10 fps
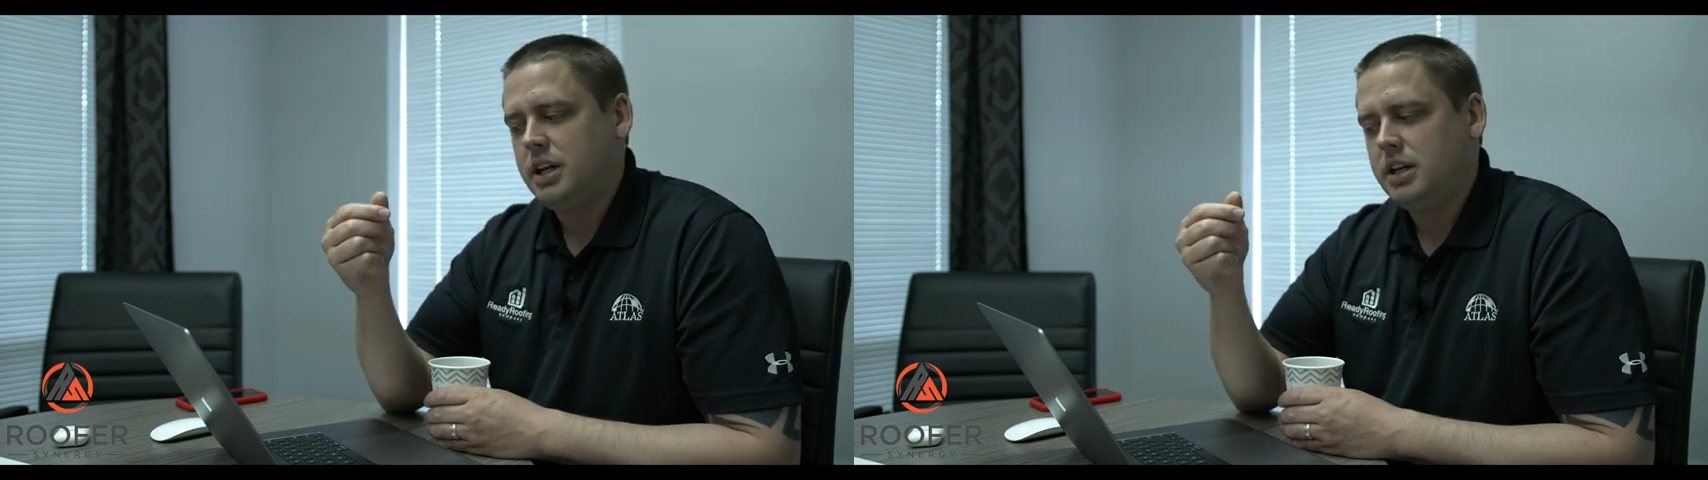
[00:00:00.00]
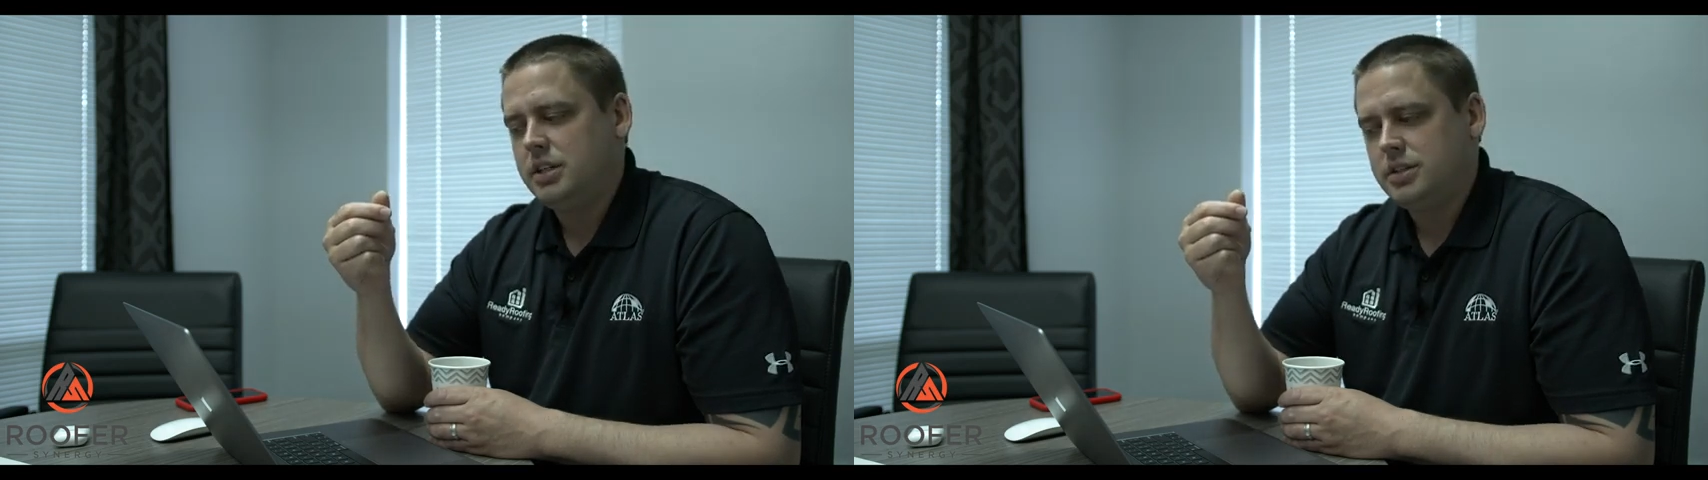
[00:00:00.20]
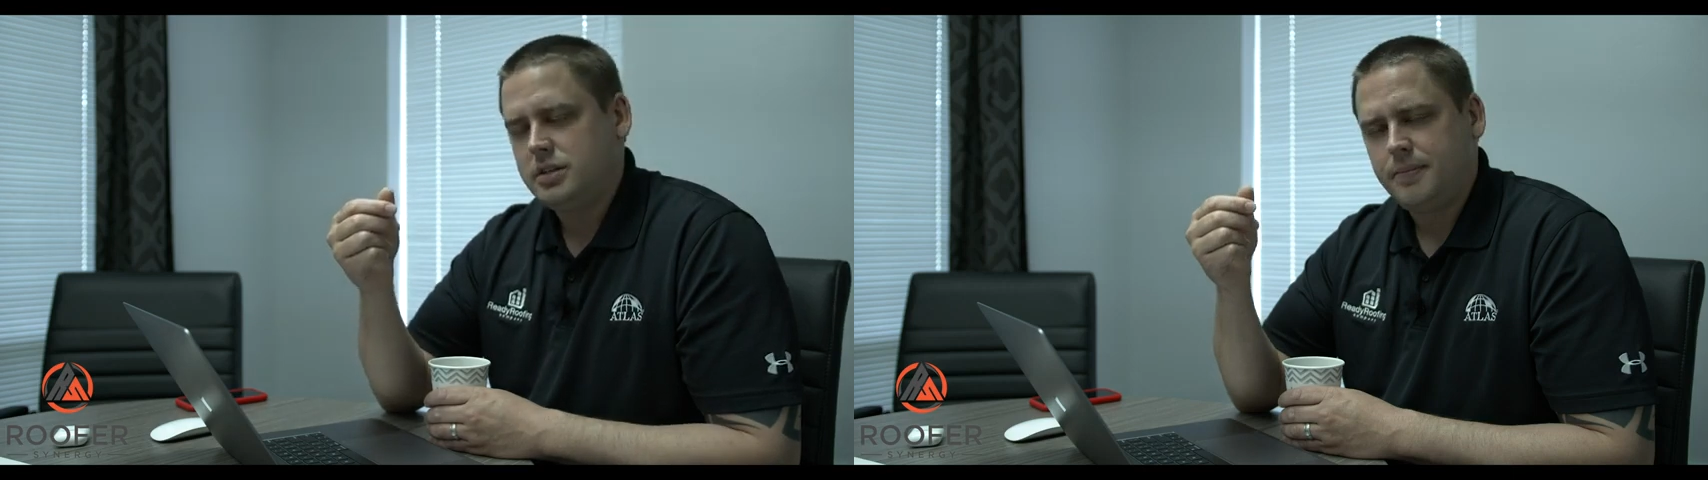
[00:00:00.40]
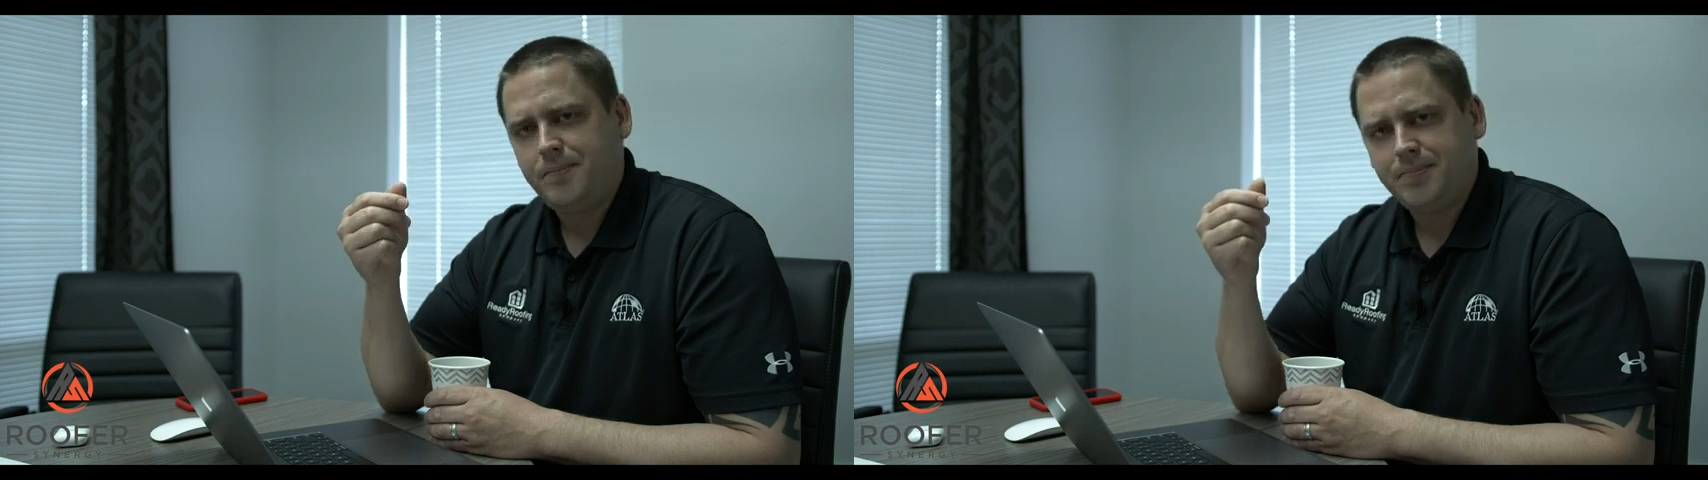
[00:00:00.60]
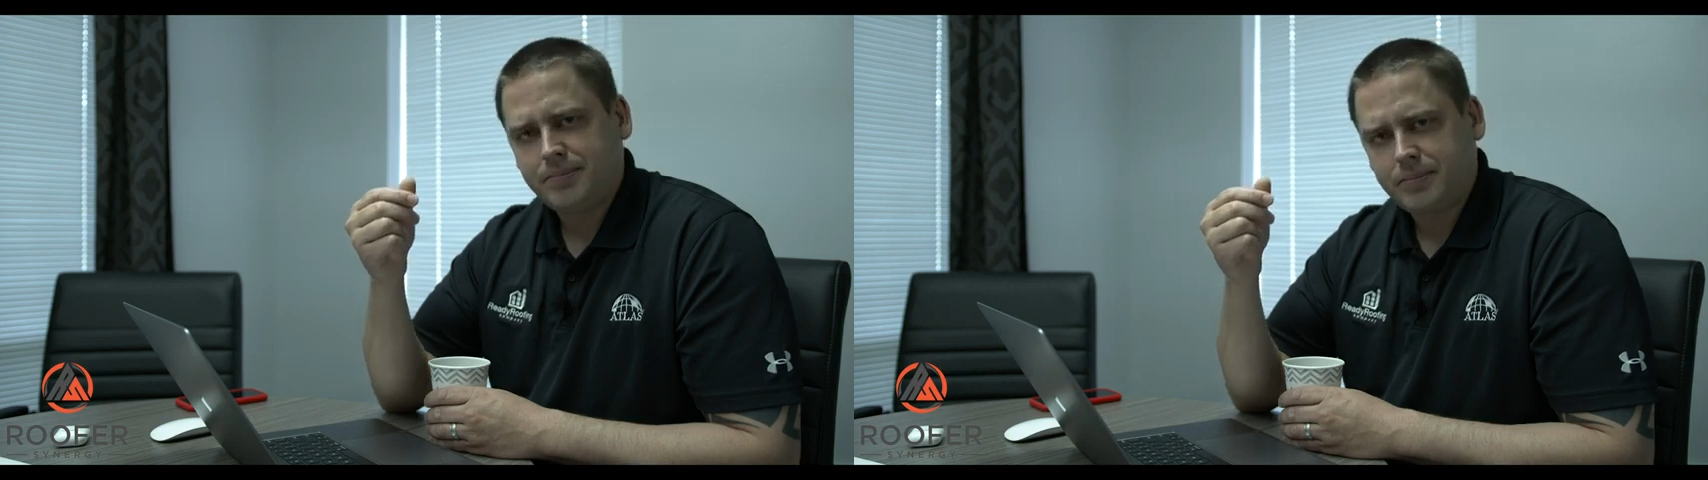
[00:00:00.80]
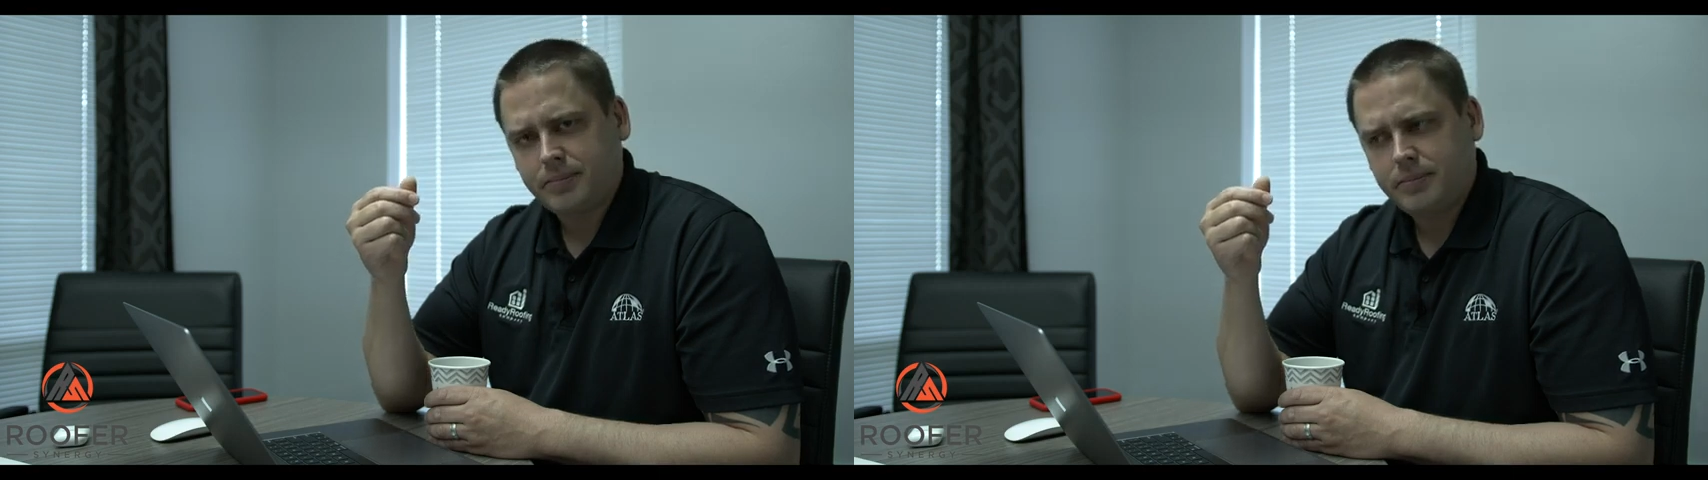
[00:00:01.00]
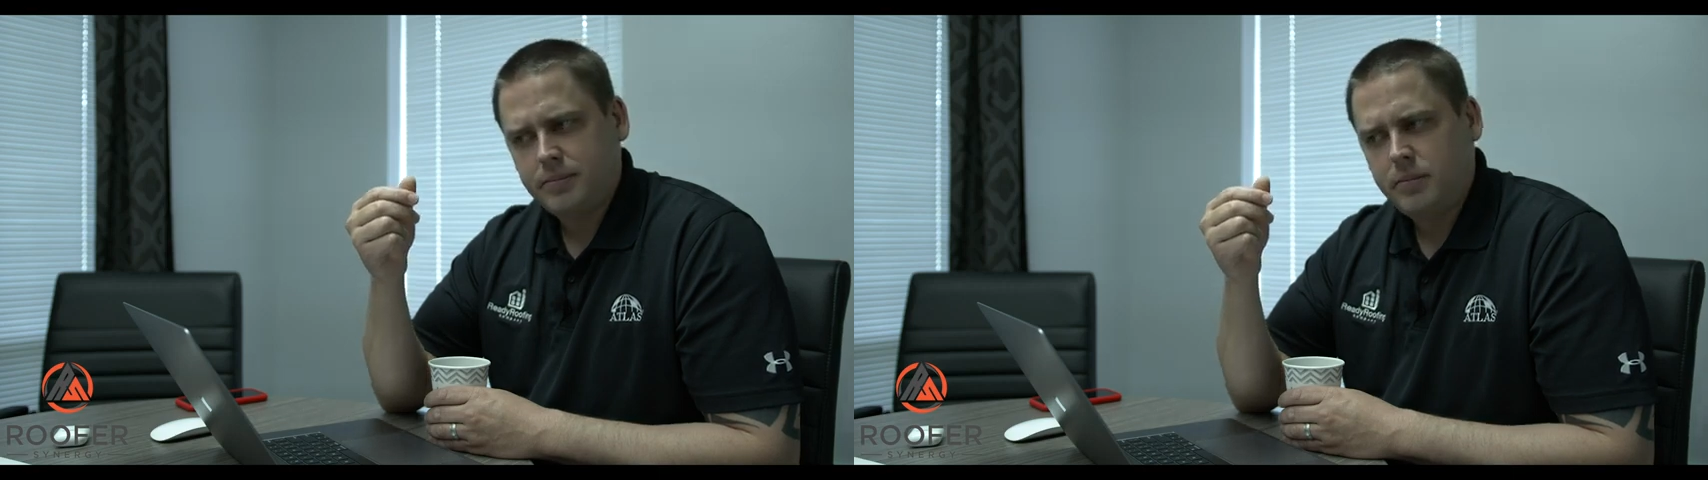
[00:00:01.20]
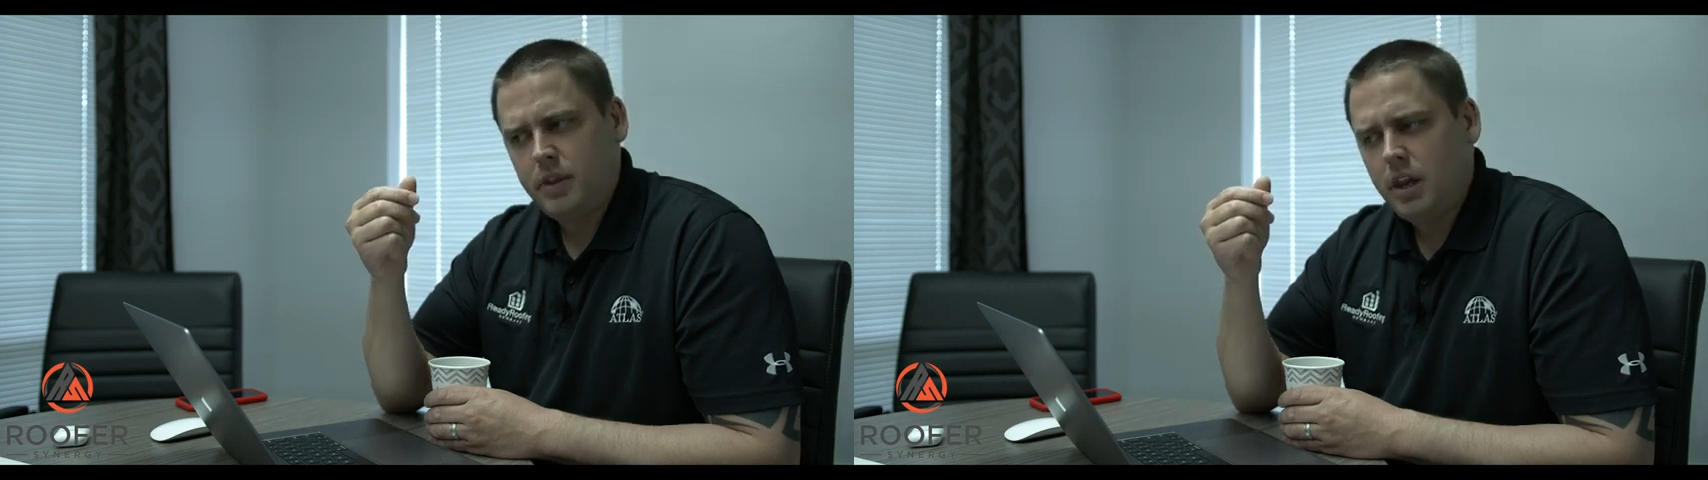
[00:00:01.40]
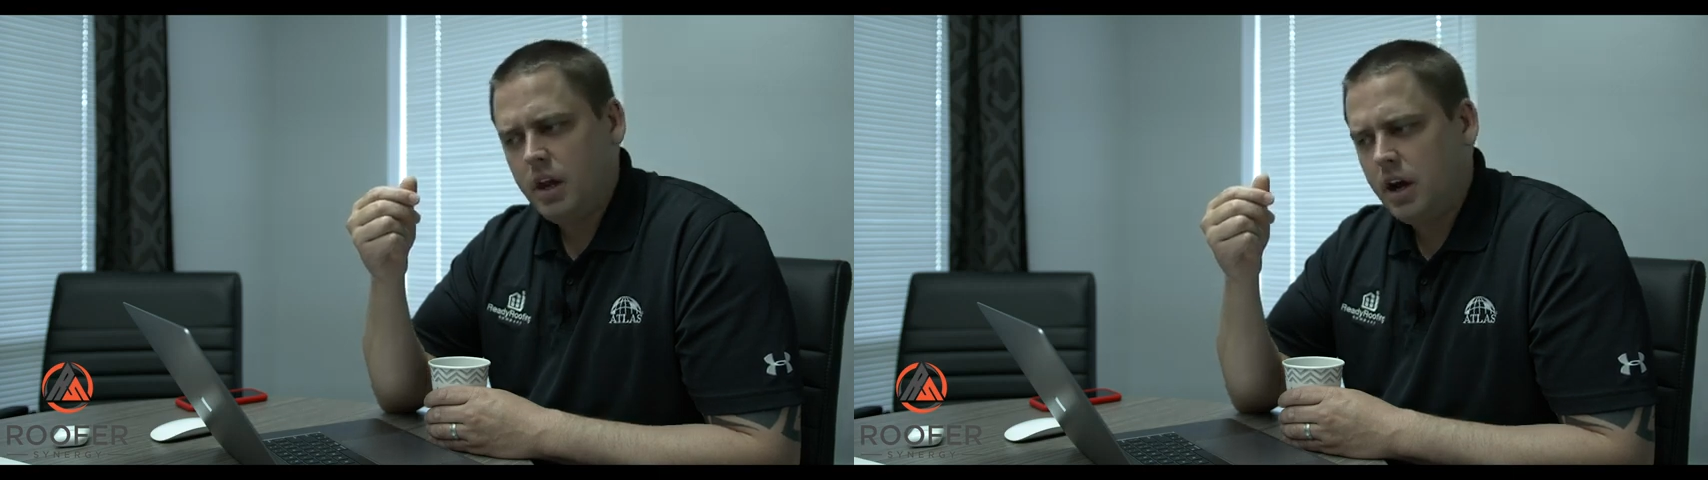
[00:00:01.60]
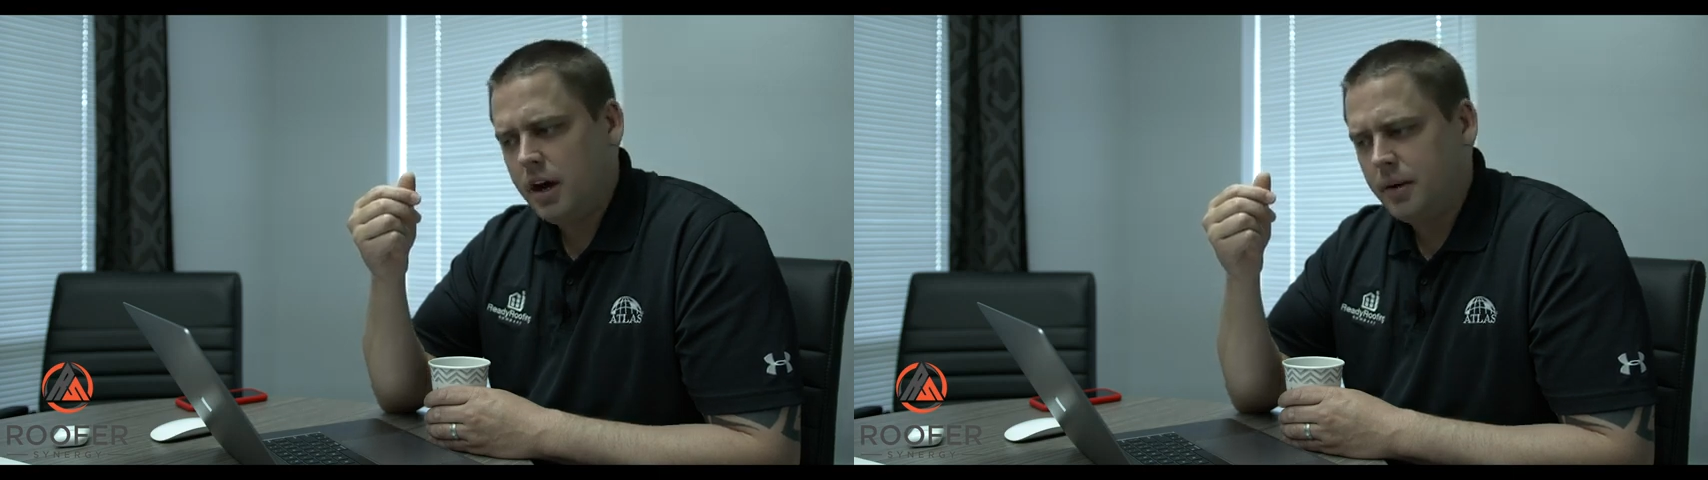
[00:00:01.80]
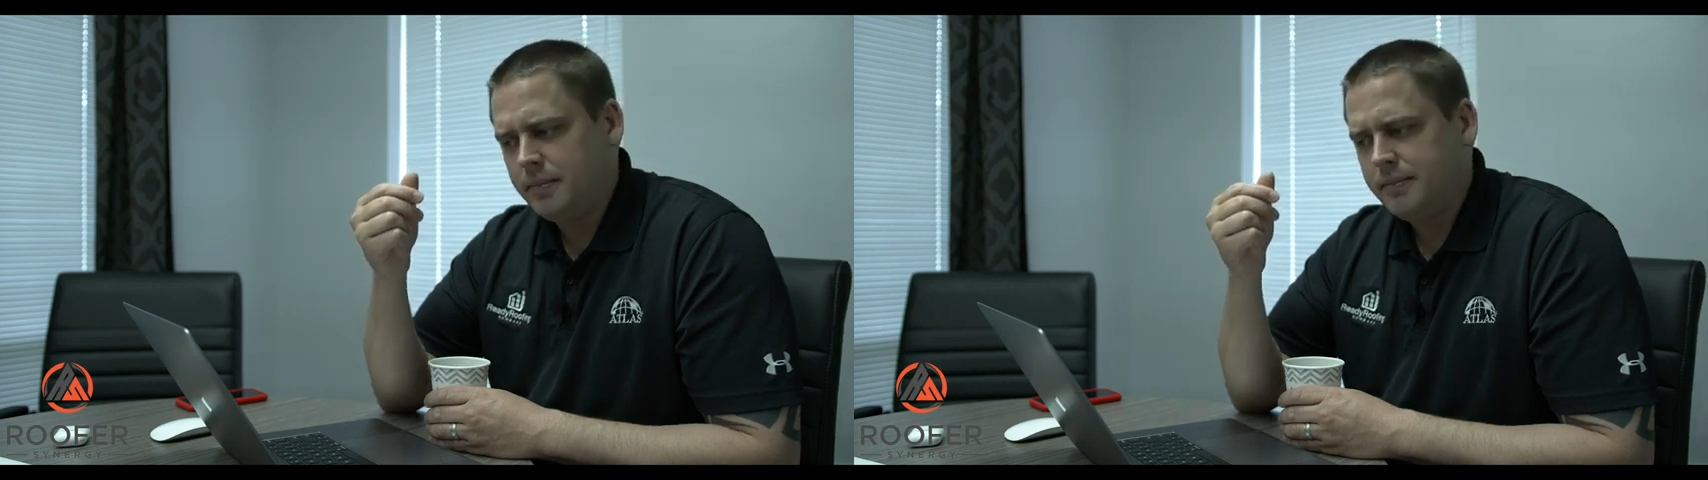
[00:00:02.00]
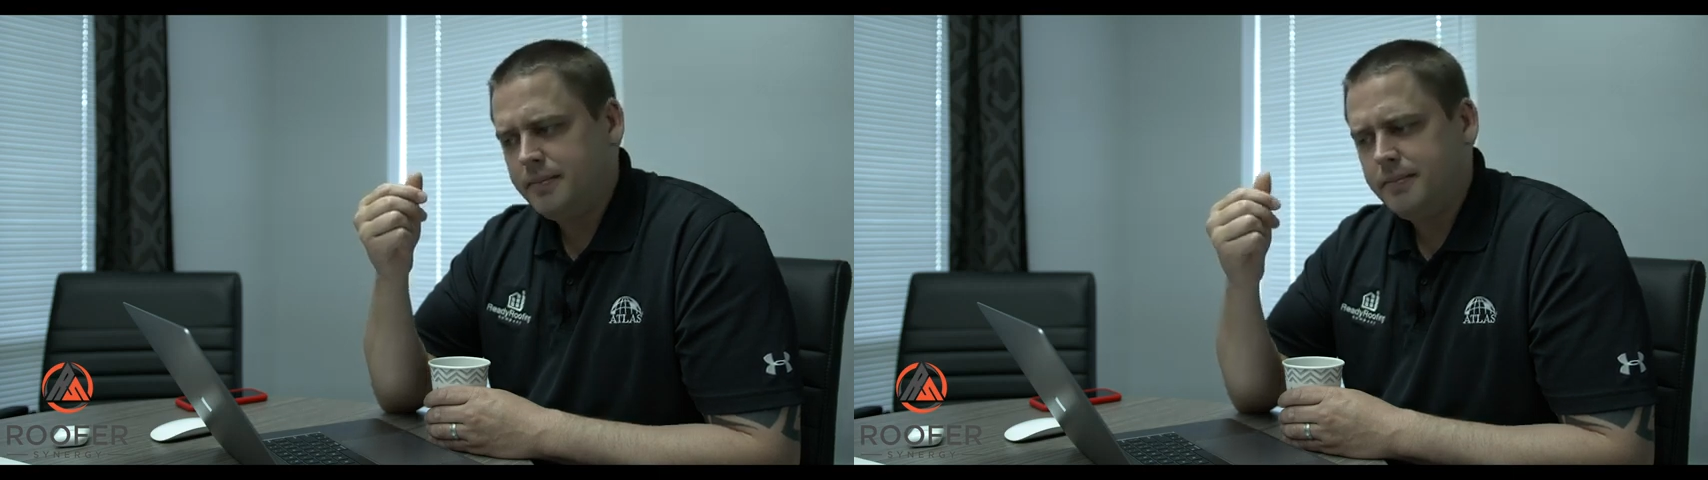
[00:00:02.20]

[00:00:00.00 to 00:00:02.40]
is go